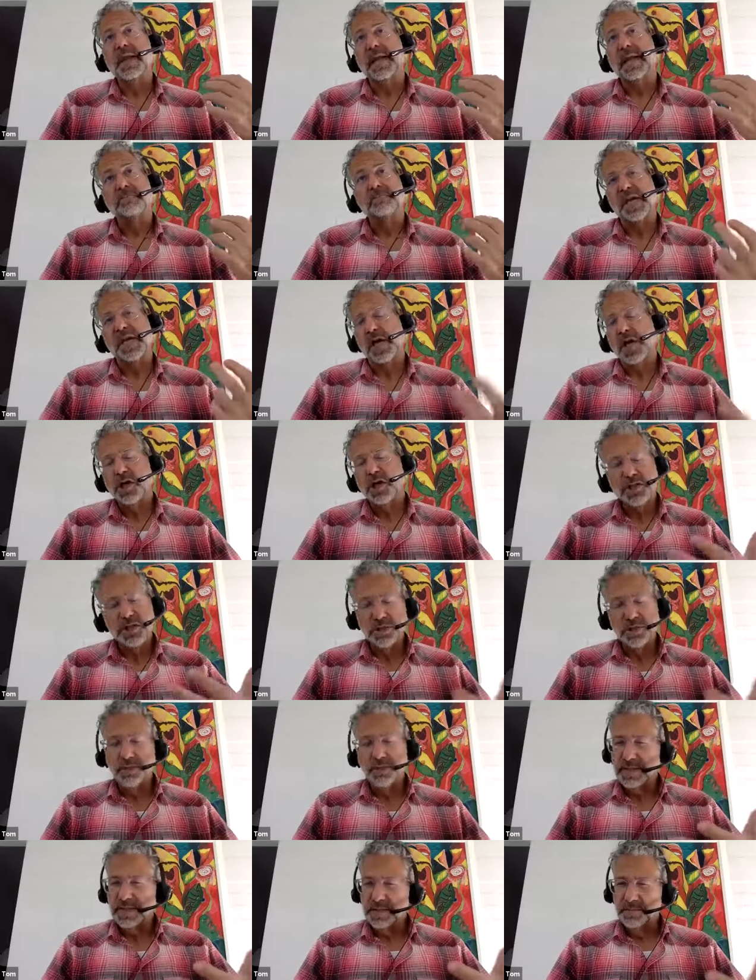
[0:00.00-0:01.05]
it, because
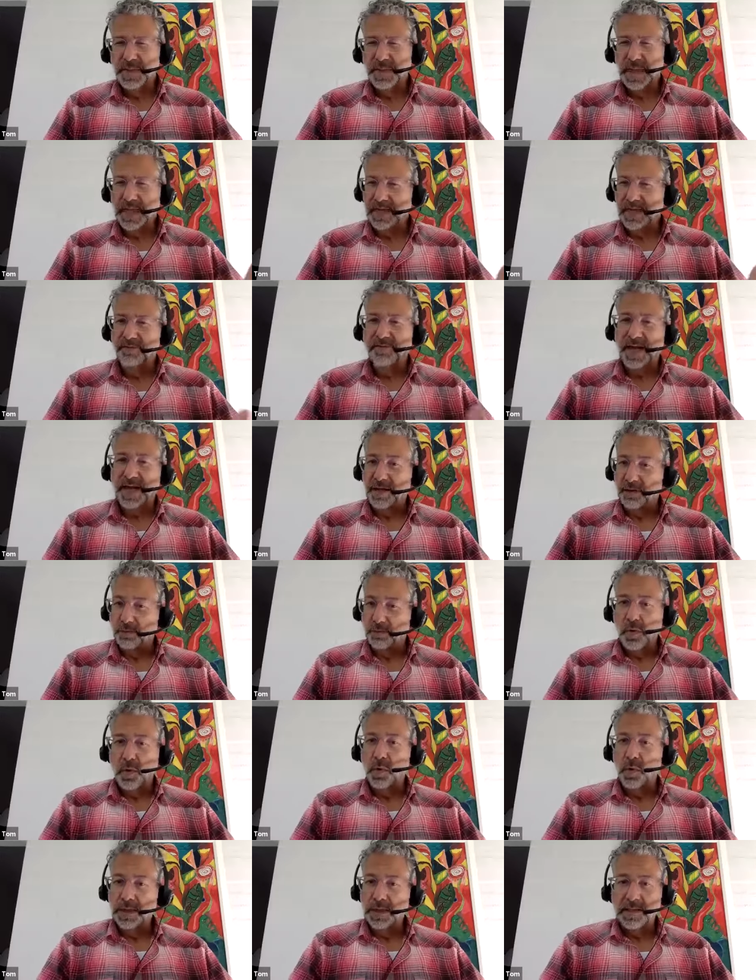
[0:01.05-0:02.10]
she was played a vital
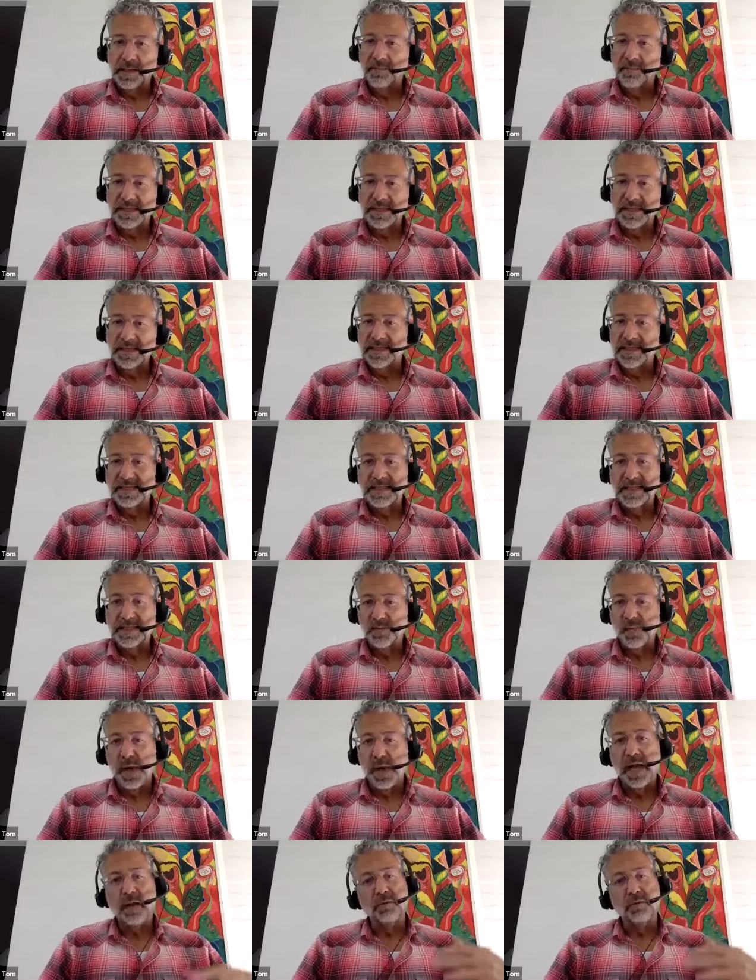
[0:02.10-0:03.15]
role in the business as
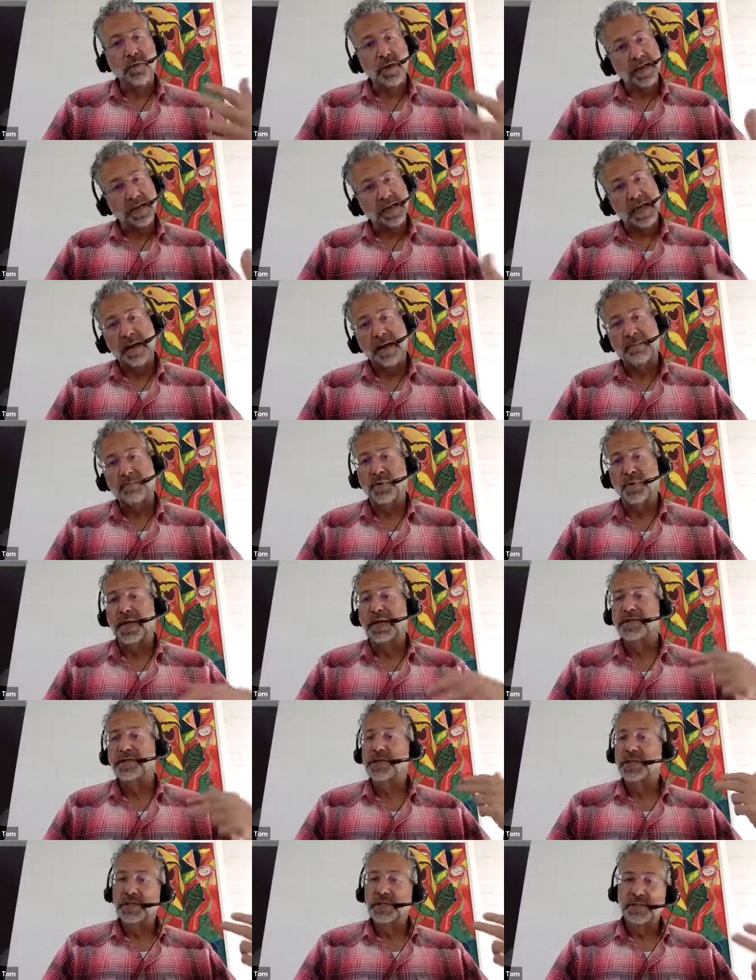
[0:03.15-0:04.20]
well, running
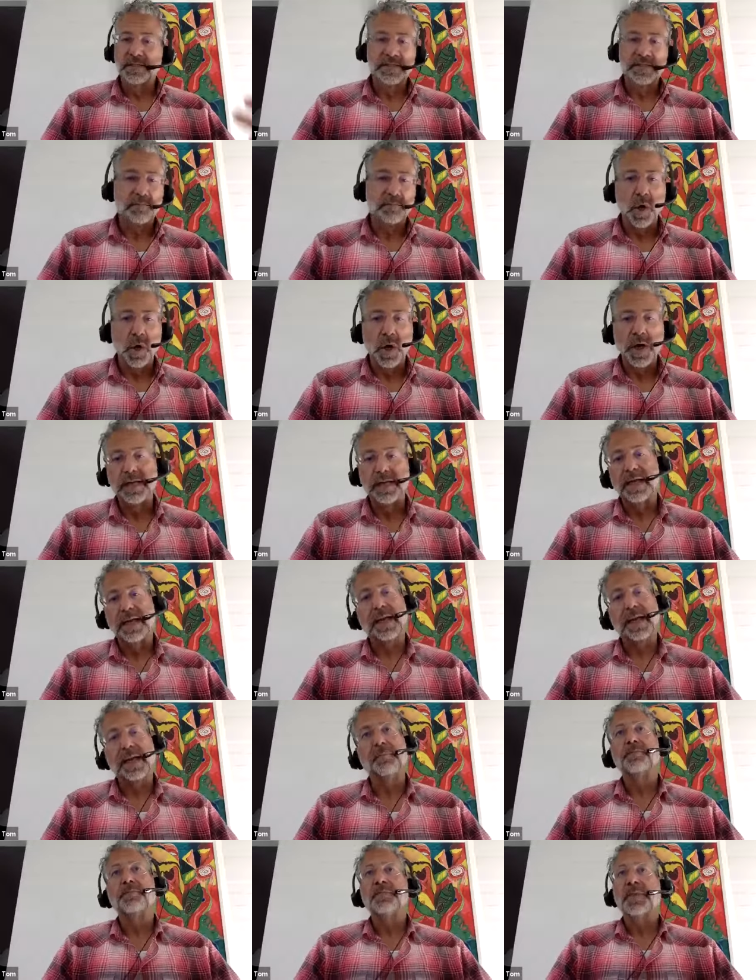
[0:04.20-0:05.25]
operations and
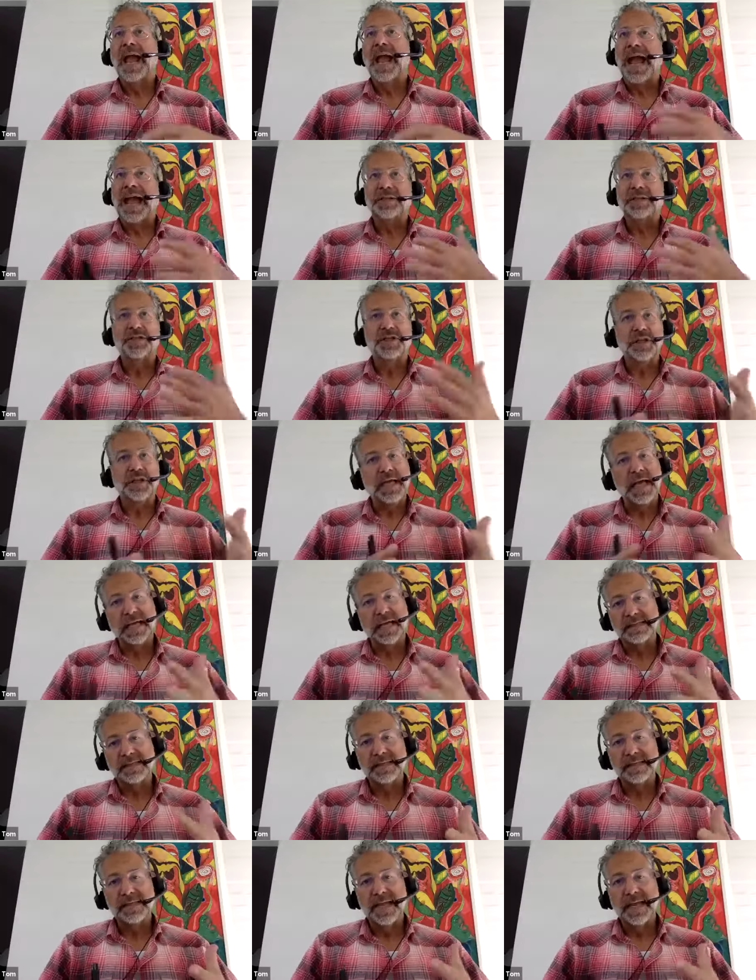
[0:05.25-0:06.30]
marketing, as she
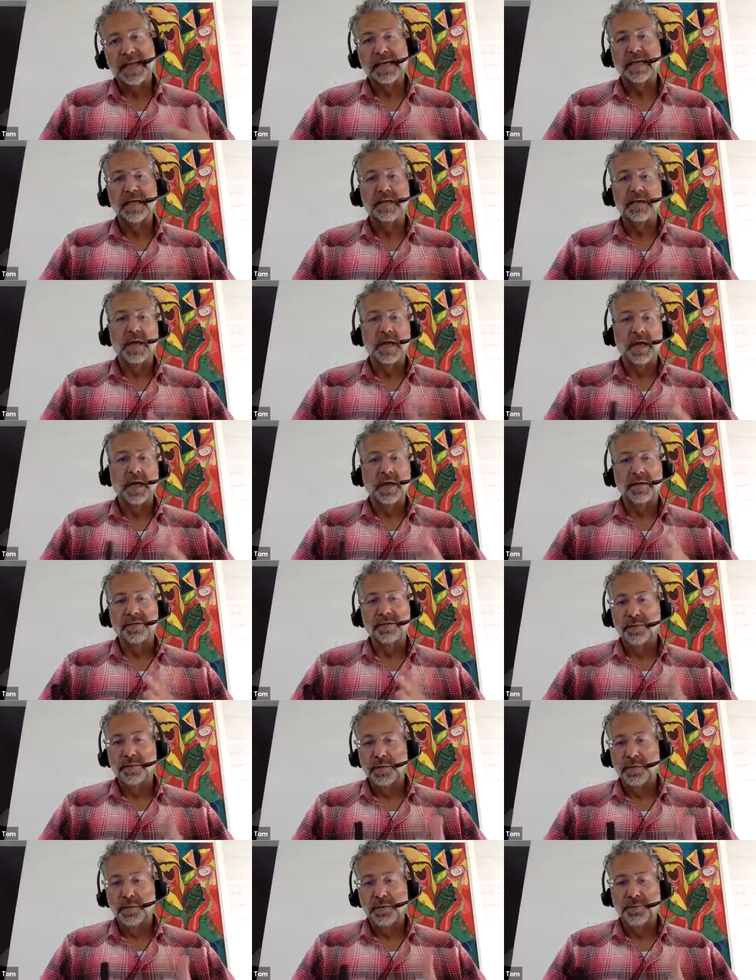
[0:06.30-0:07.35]
got sick uh,
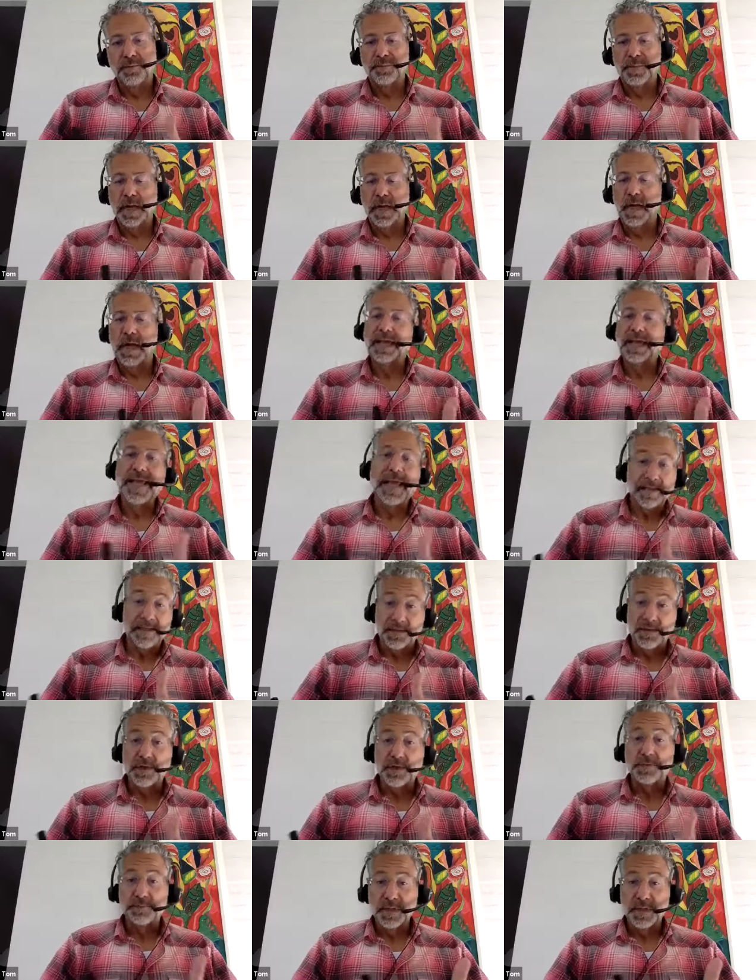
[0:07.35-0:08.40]
through uh,
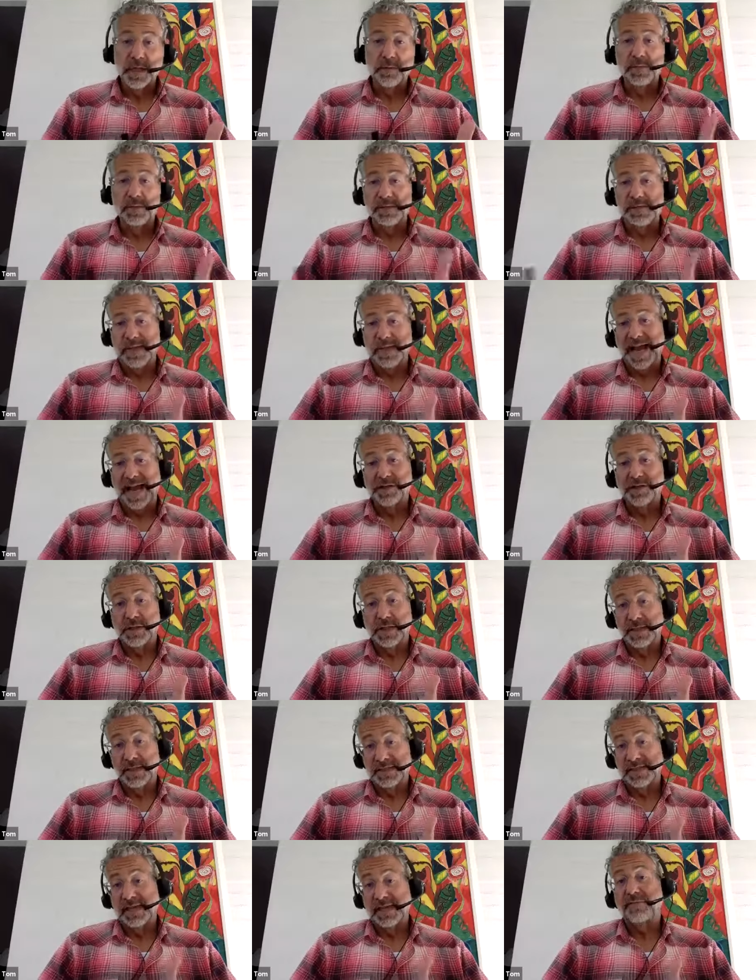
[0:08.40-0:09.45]
cancer, it was
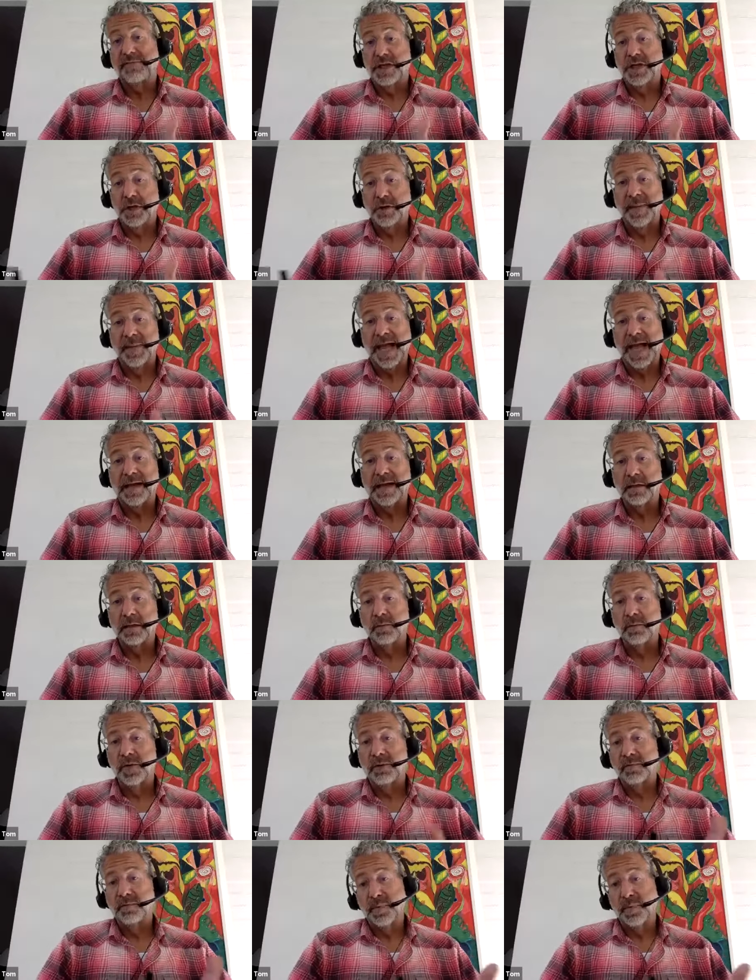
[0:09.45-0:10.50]
actually a seven year battle
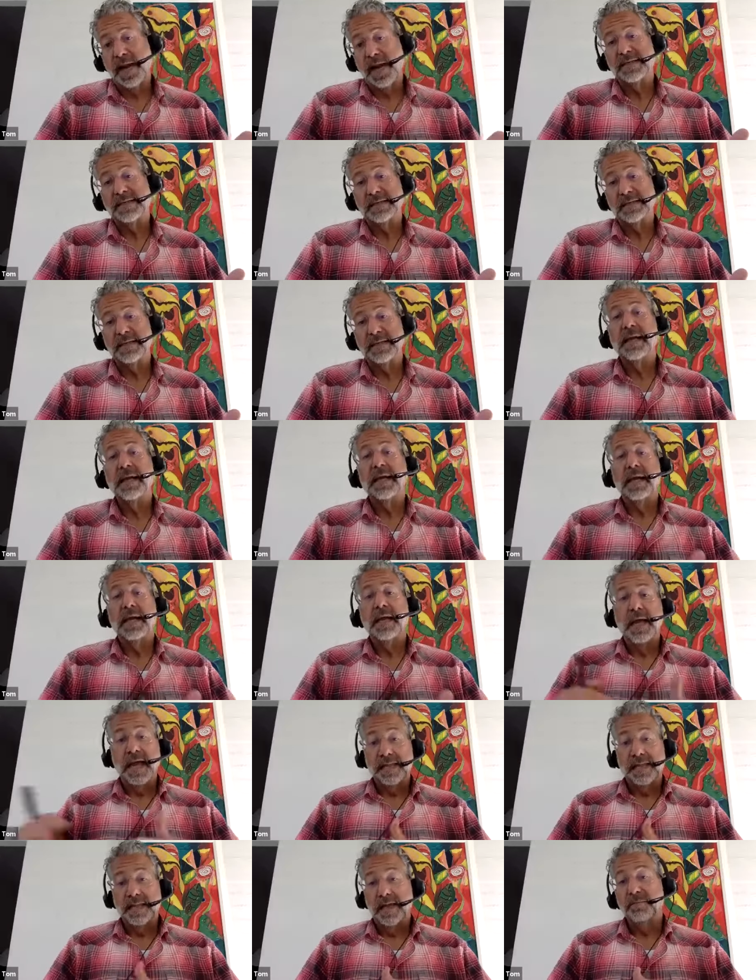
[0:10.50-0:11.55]
with breast
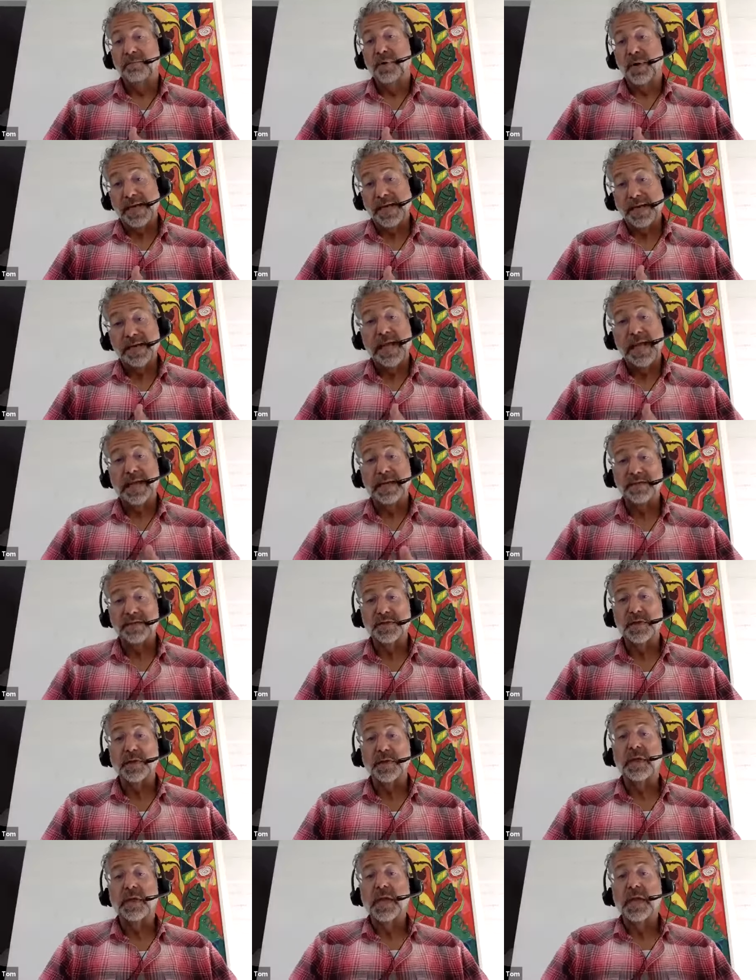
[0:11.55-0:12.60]
mm-hmm. and then brain
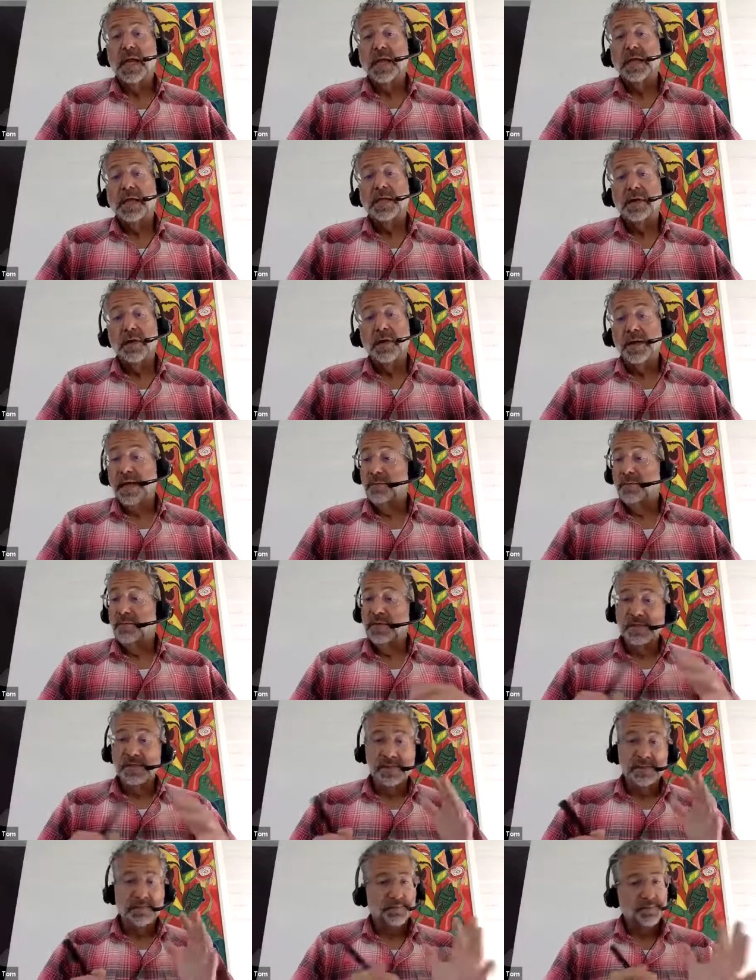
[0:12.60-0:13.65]
cancer. You know, it
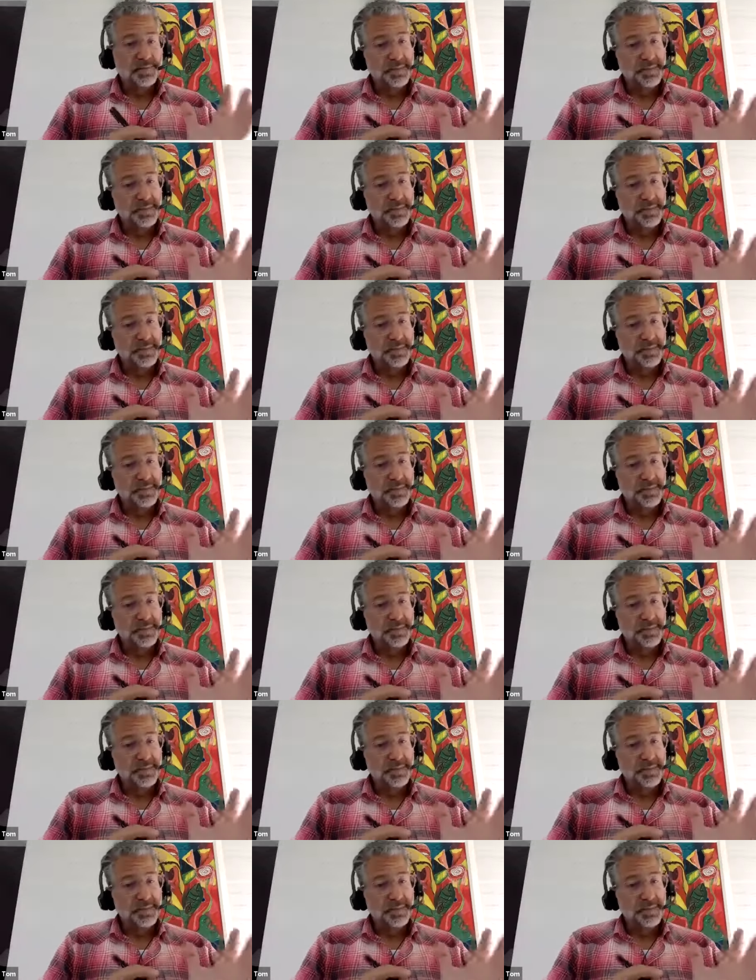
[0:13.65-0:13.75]
was